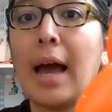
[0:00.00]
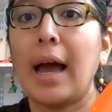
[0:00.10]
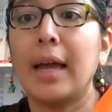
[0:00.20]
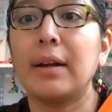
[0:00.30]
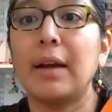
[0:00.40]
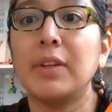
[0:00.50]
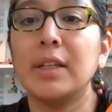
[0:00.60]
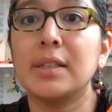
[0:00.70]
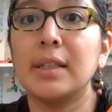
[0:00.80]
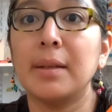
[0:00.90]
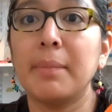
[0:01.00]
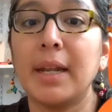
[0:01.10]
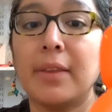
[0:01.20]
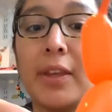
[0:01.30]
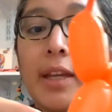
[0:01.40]
I grab these little
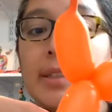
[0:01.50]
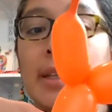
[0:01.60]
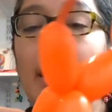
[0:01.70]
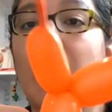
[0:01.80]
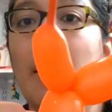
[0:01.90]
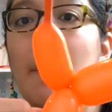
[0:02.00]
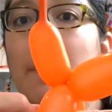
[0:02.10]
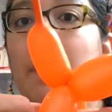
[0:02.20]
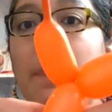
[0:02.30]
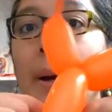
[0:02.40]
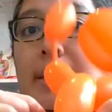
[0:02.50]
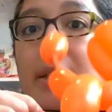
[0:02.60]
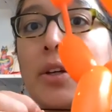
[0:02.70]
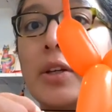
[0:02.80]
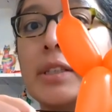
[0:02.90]
metal things, pass
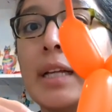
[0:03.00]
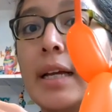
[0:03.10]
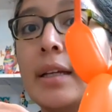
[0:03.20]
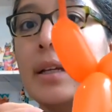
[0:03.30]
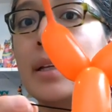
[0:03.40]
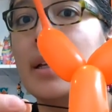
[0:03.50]
it the other side,